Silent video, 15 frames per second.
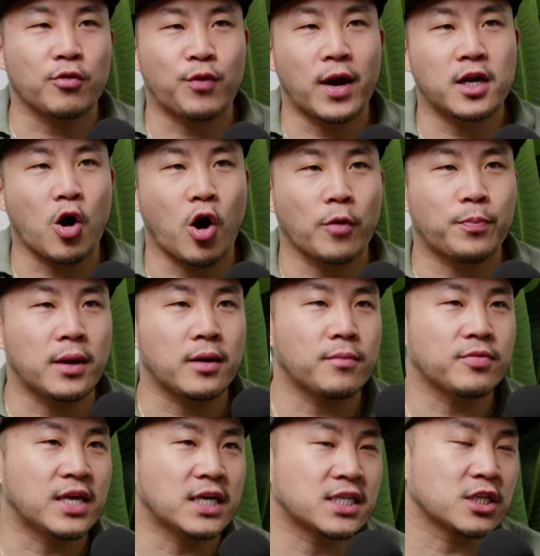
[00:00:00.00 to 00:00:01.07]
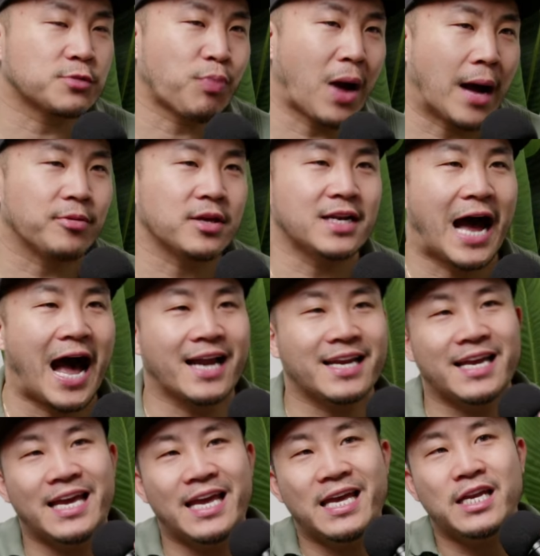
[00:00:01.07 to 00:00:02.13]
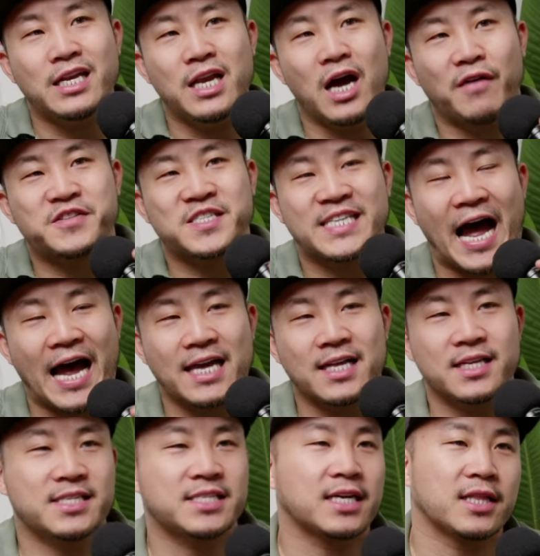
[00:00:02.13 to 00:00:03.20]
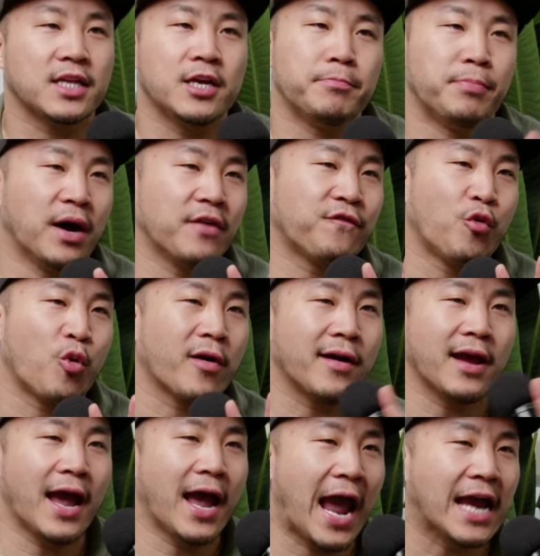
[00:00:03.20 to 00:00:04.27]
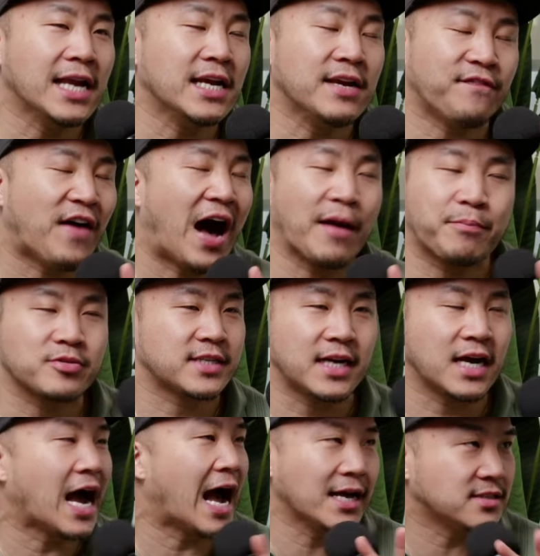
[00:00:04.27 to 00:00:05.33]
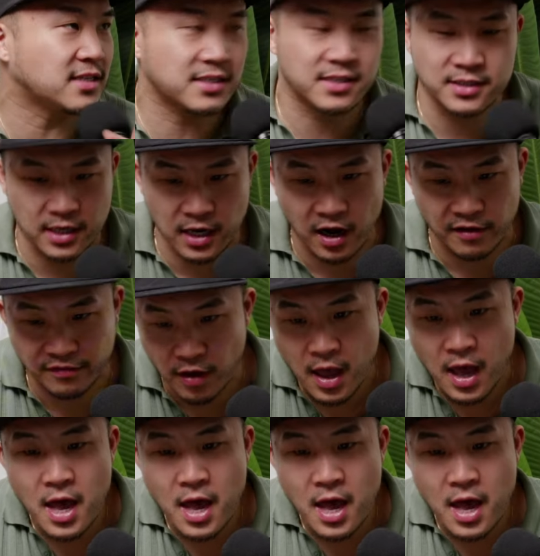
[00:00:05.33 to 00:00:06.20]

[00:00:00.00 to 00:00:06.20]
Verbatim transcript: the red carpet, this is probably not enough stylistically, but for 85% of guys, this is enough.